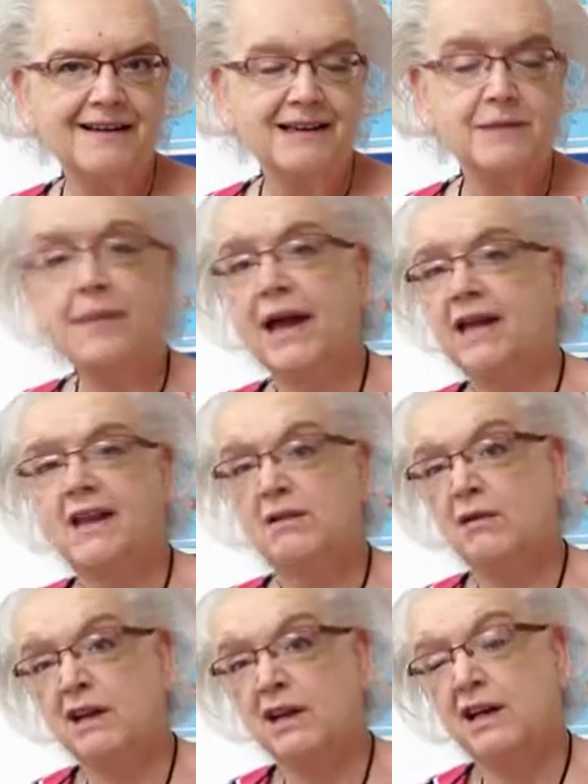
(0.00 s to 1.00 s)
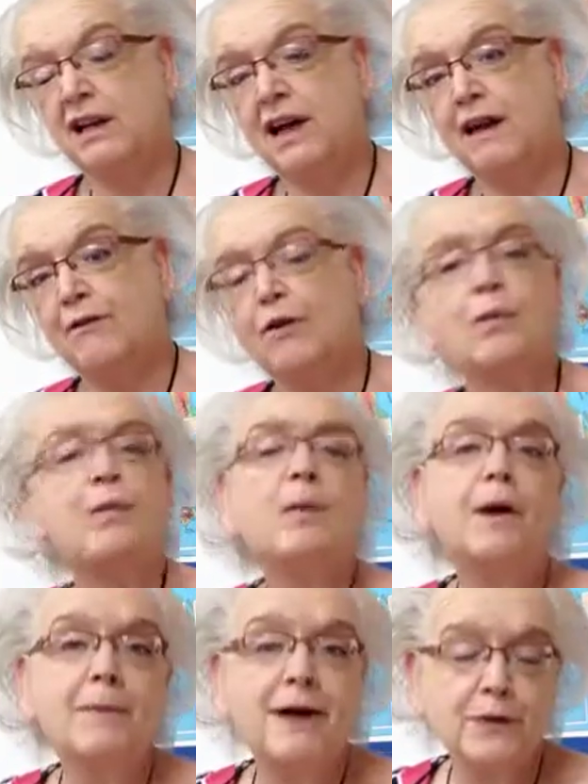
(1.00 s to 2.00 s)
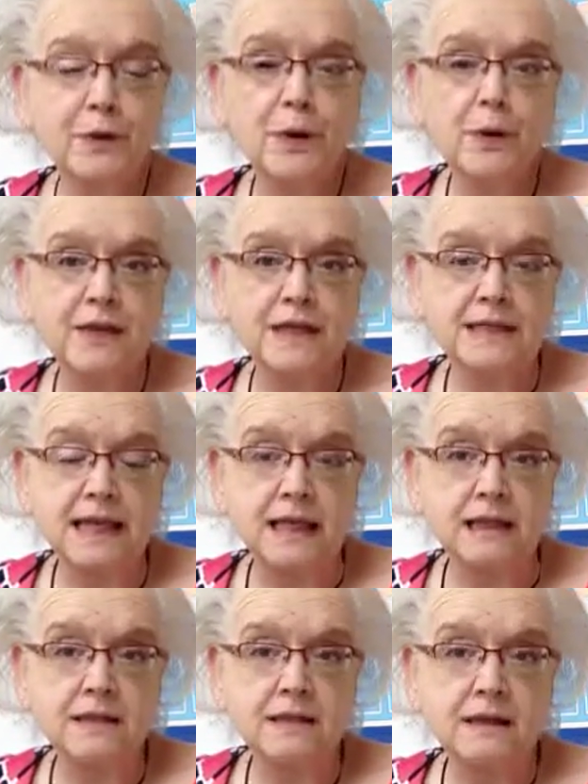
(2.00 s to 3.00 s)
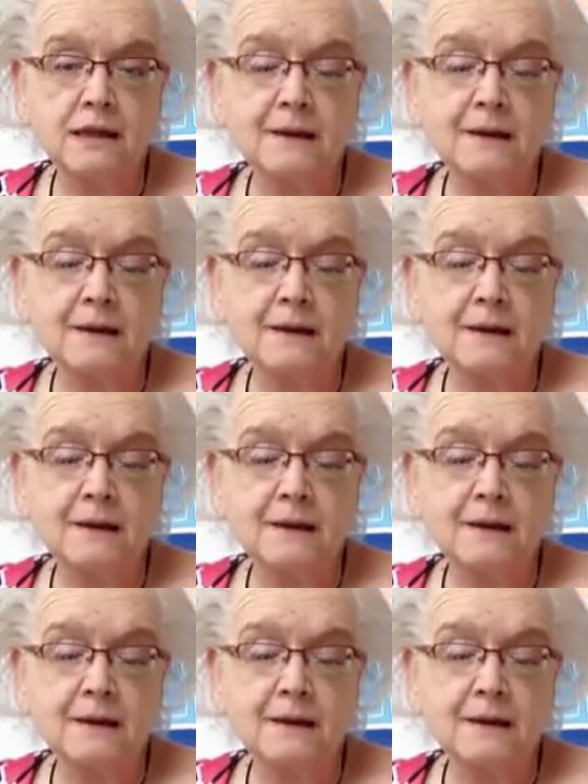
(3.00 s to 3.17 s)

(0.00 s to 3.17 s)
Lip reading: It's a band I really didn't care for, but what about the who in this sentence?